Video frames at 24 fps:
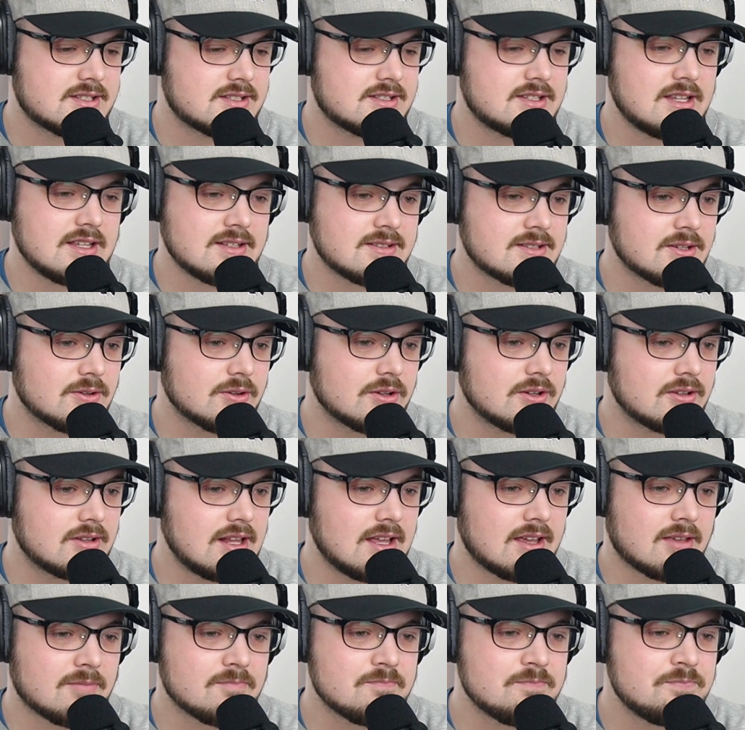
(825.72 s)
That's so good.
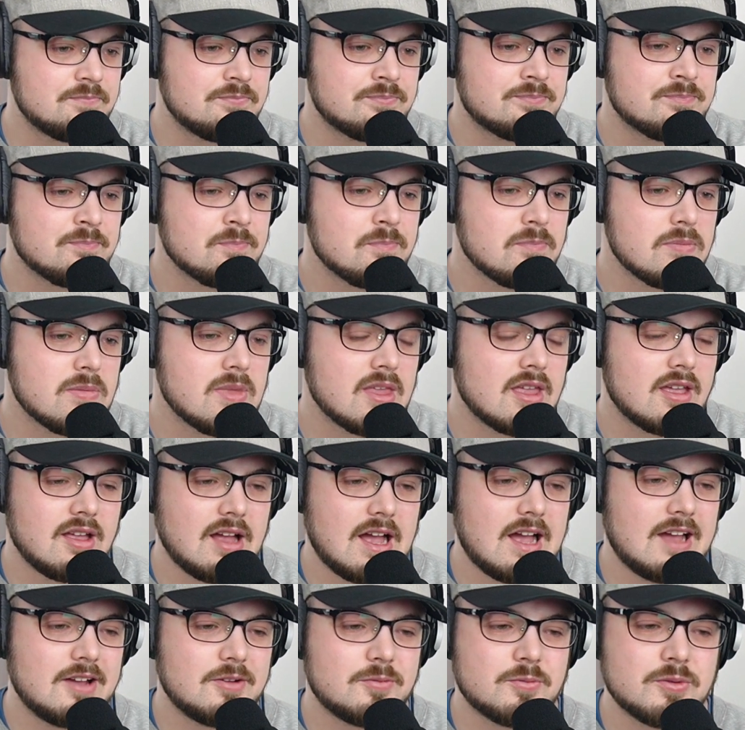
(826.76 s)
Like,
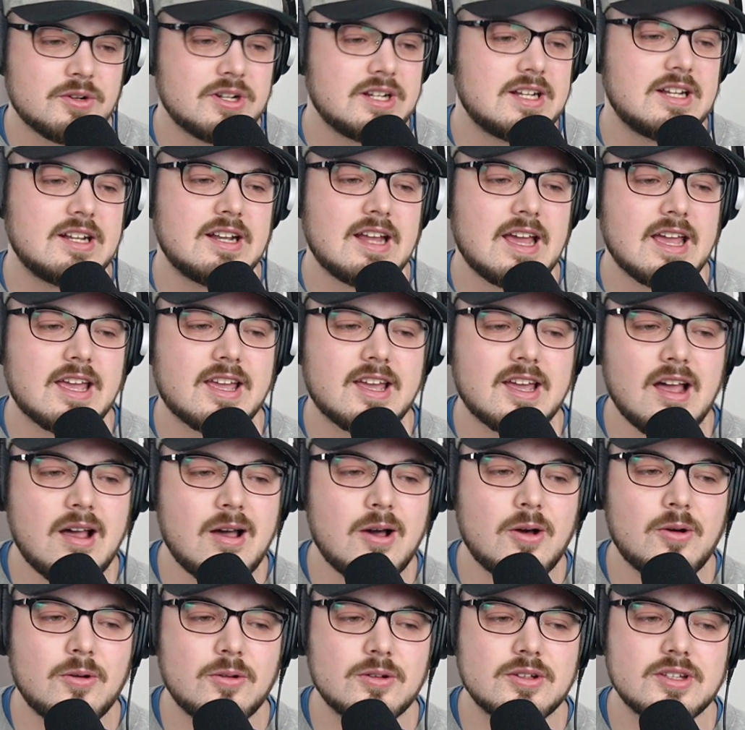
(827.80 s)
I really like
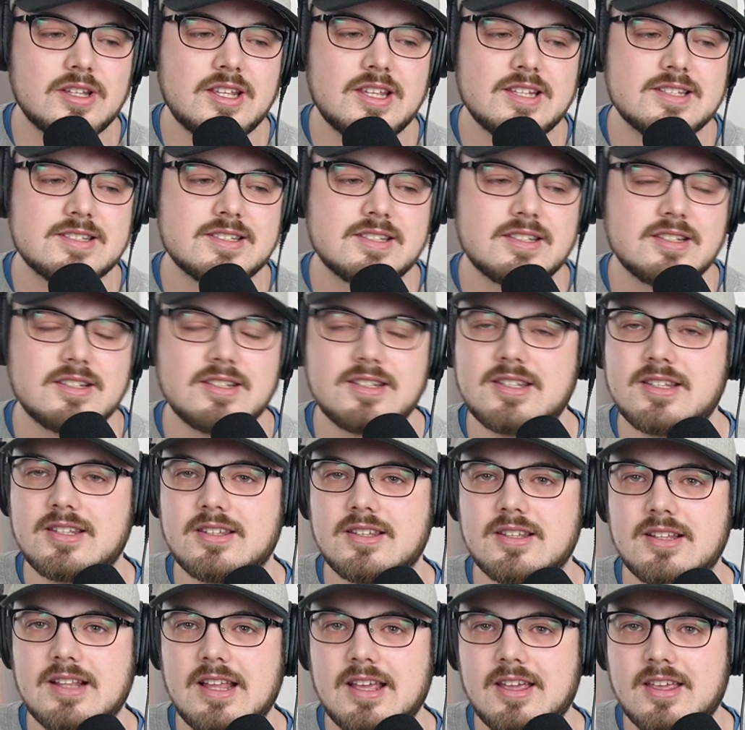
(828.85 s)
how he's
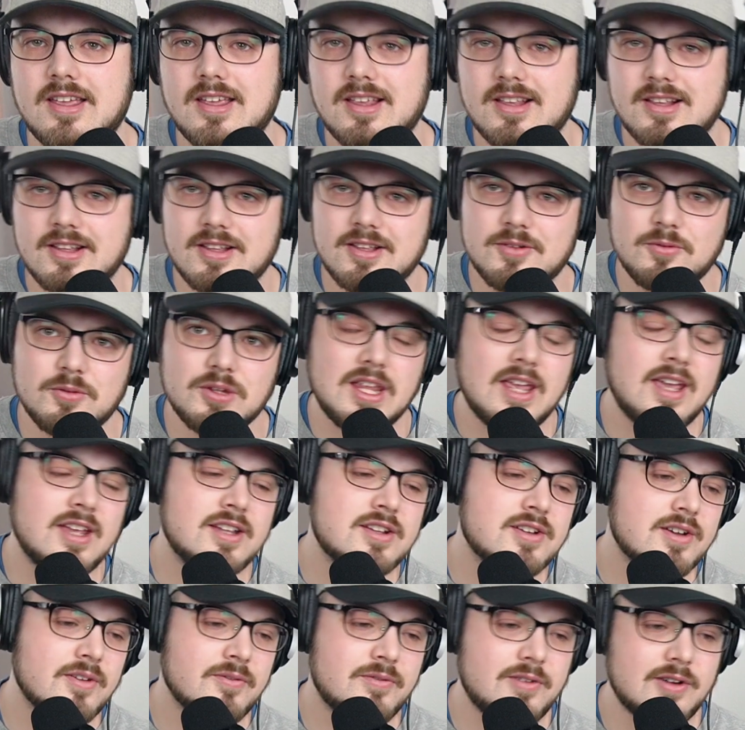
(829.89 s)
like with
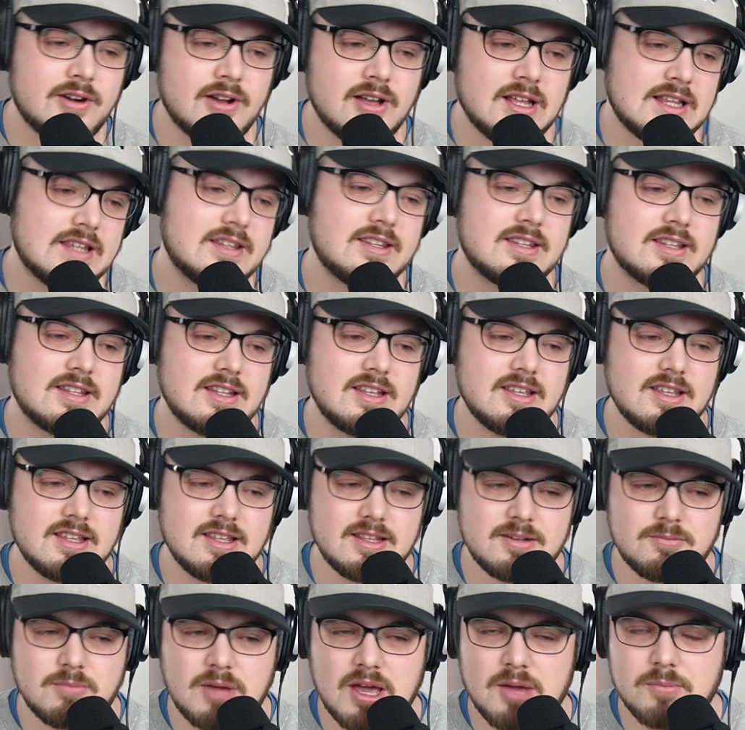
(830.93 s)
Hadrien Feraud.
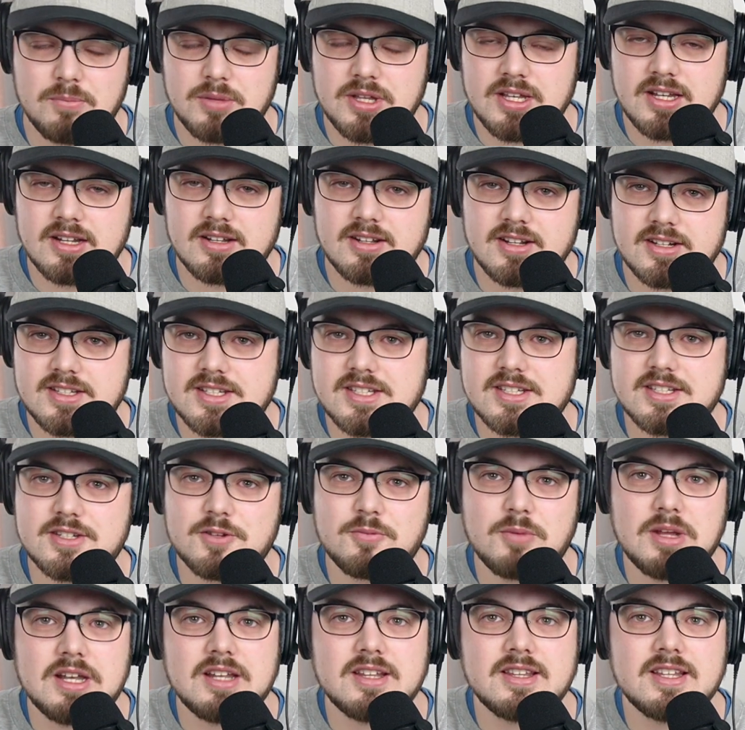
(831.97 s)
In my opinion, there's so
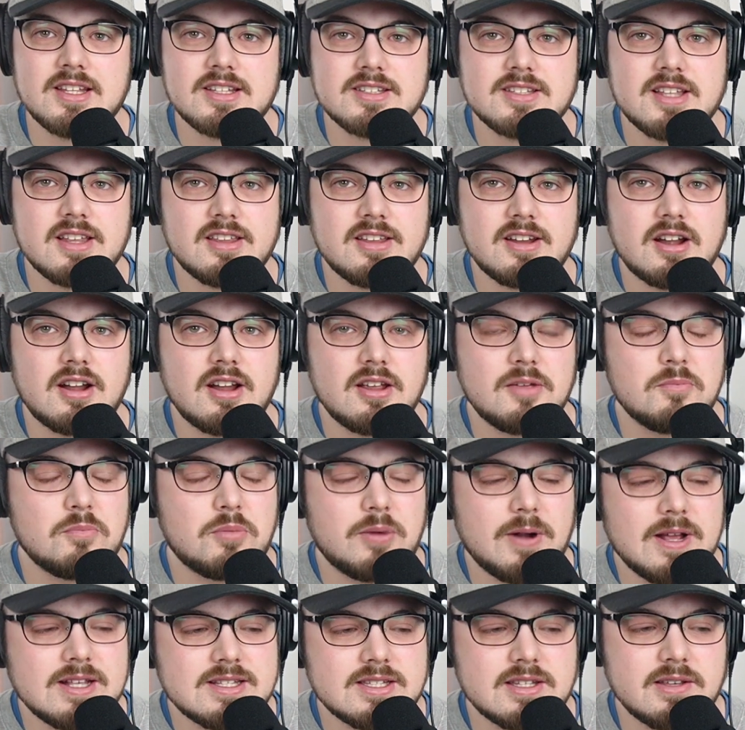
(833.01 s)
many things that are
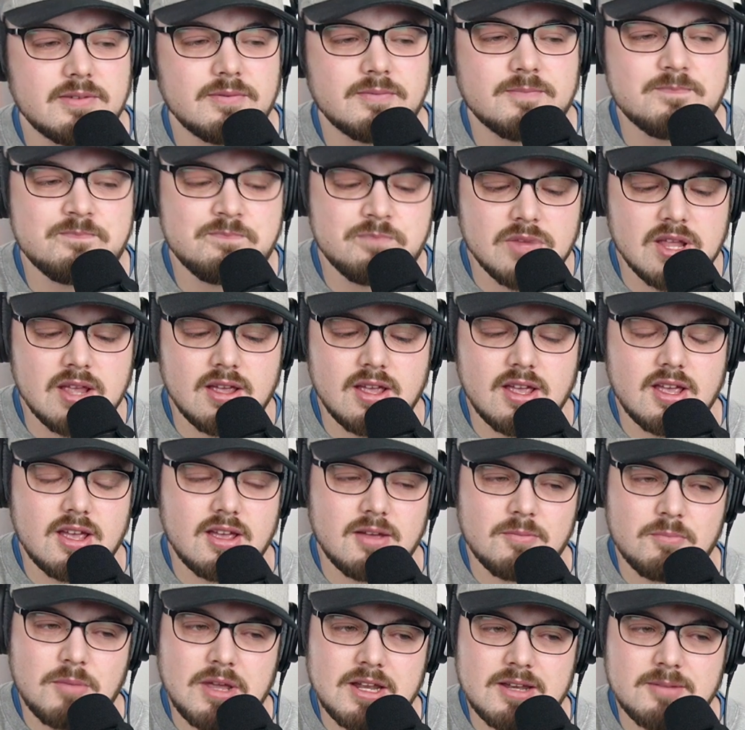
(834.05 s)
impressive.
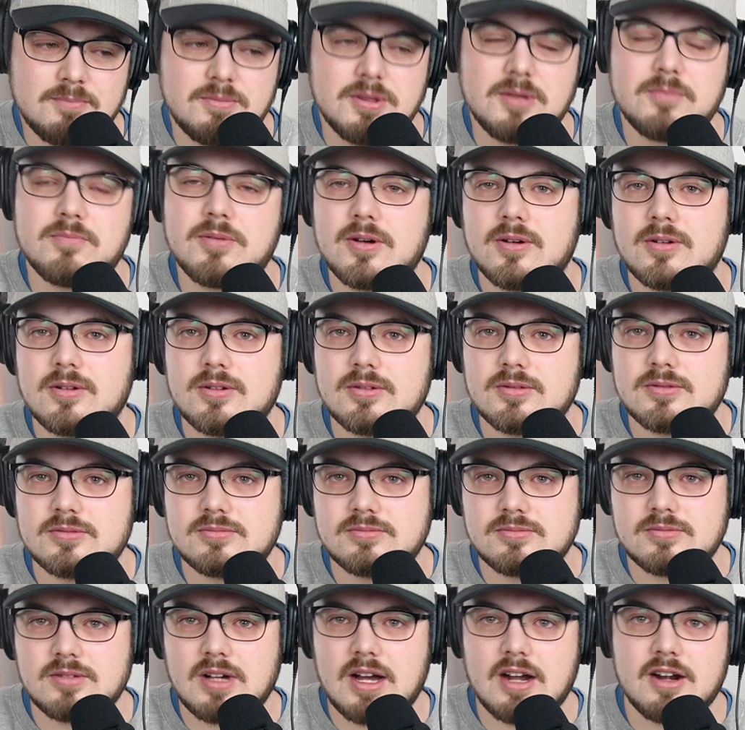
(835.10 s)
Many people
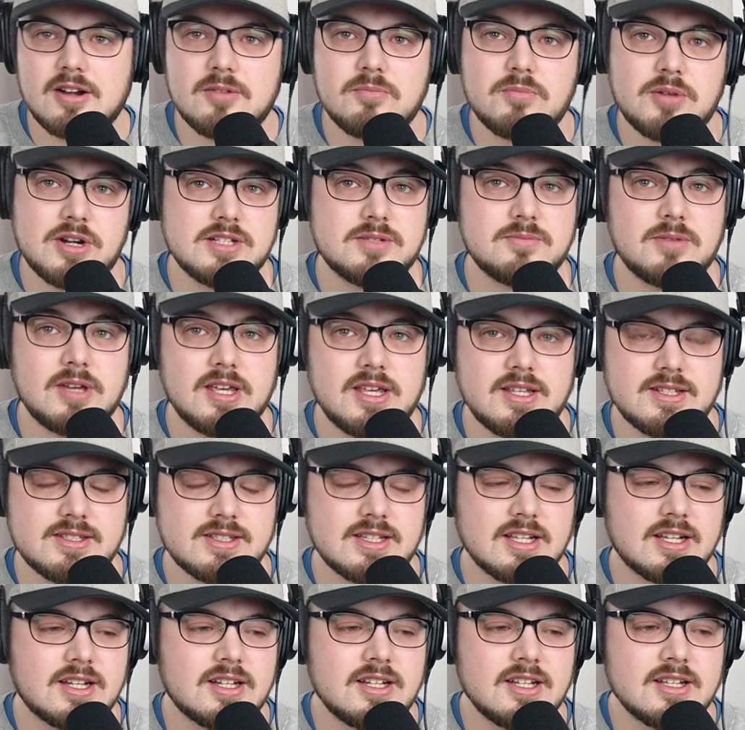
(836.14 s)
are impressed by his
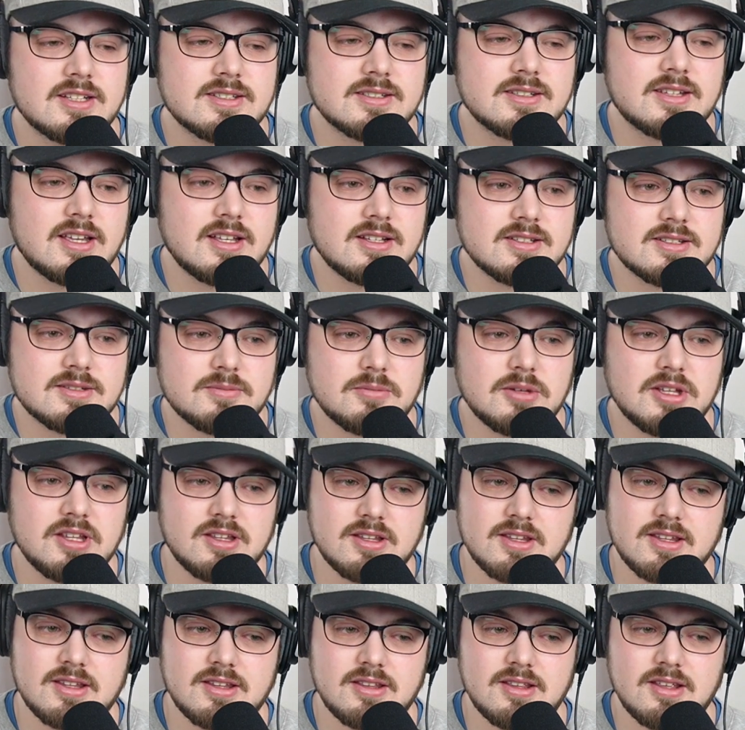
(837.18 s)
technique skills,
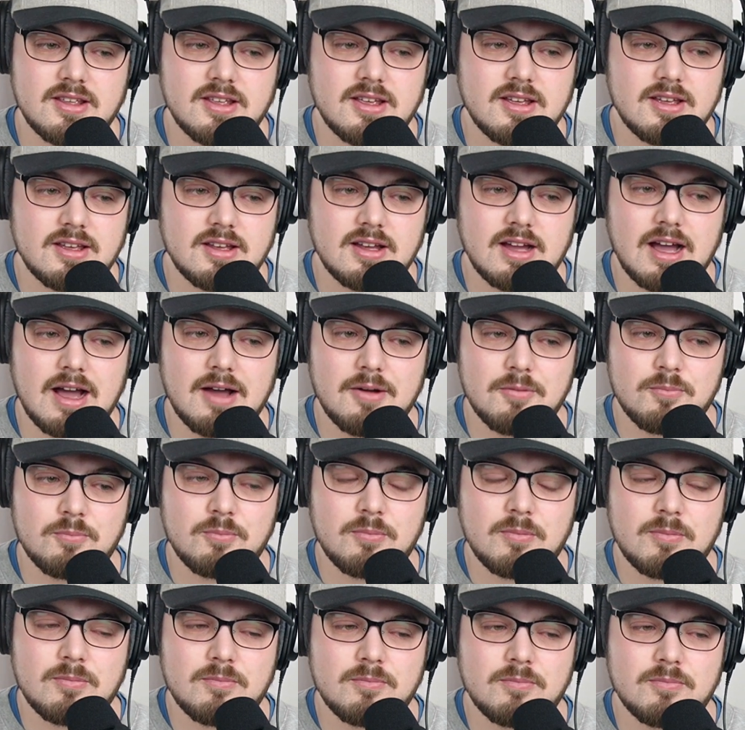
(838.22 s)
but
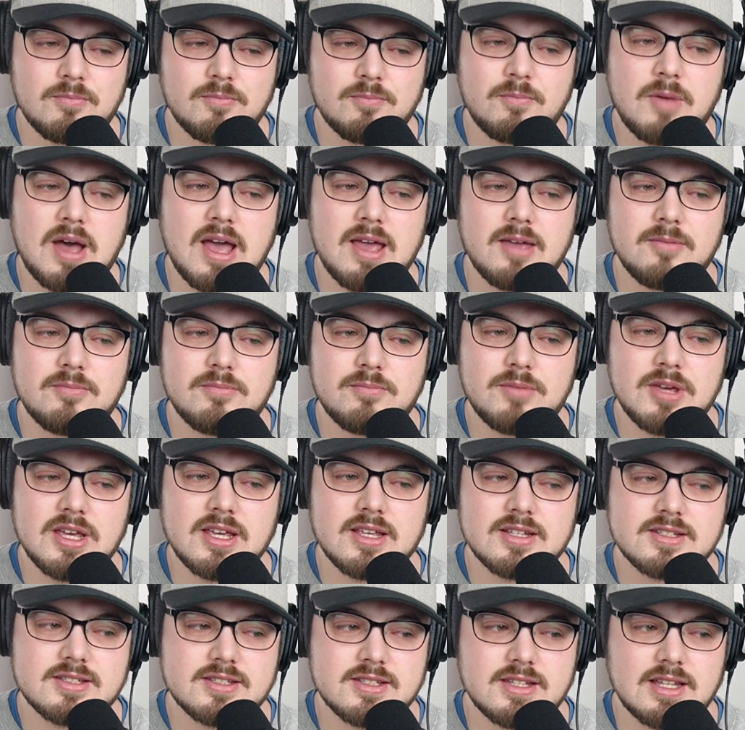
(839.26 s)
my
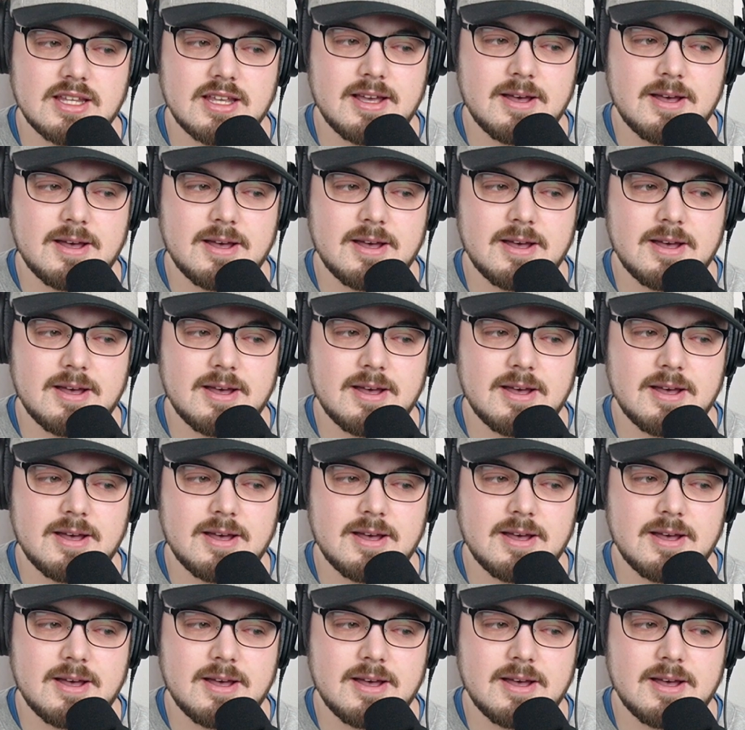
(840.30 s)
biggest